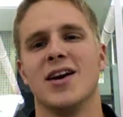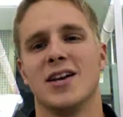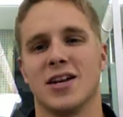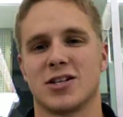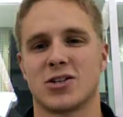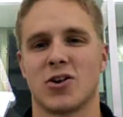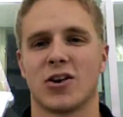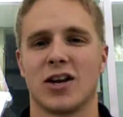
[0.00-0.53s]
You
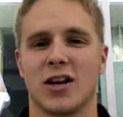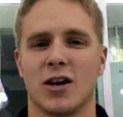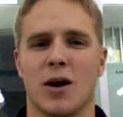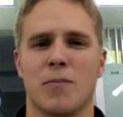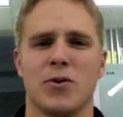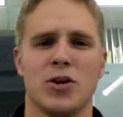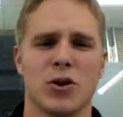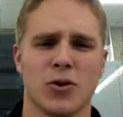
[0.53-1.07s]
start getting
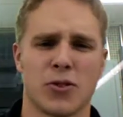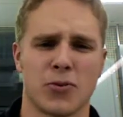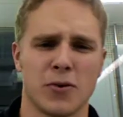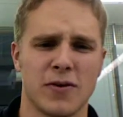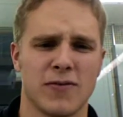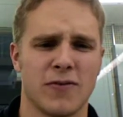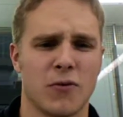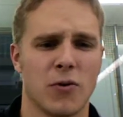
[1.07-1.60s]
up into your
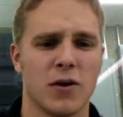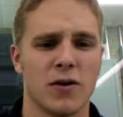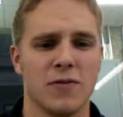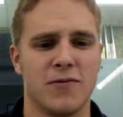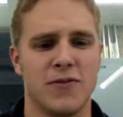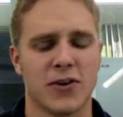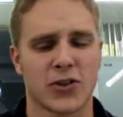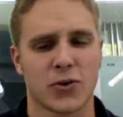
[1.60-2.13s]
3, 4, and
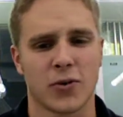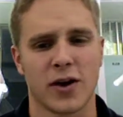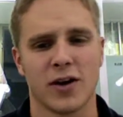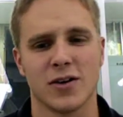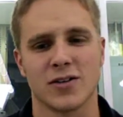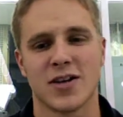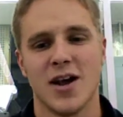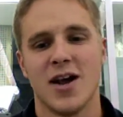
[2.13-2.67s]
5th
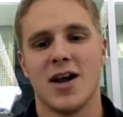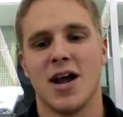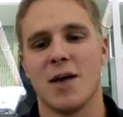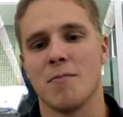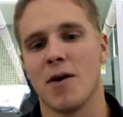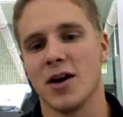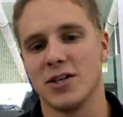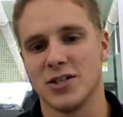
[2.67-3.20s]
graders, it
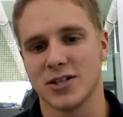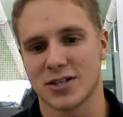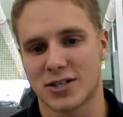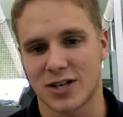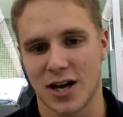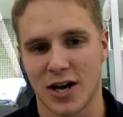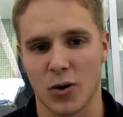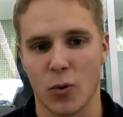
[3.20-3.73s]
might
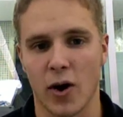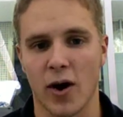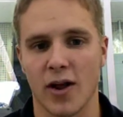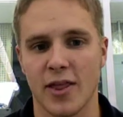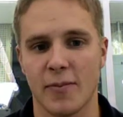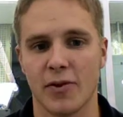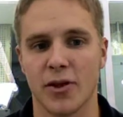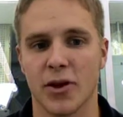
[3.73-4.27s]
just kind of wear on
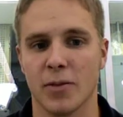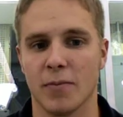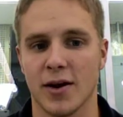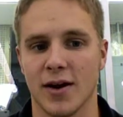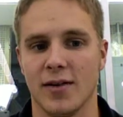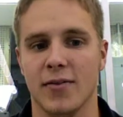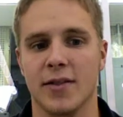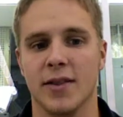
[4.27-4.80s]
them a little
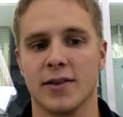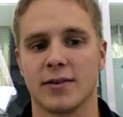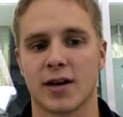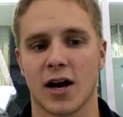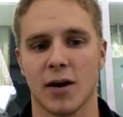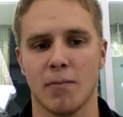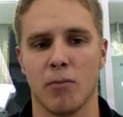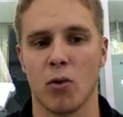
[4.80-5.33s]
bit and
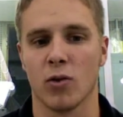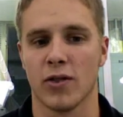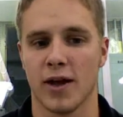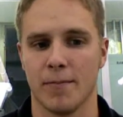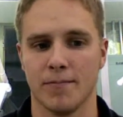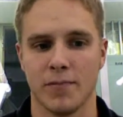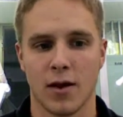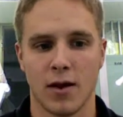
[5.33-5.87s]
kind of bore them.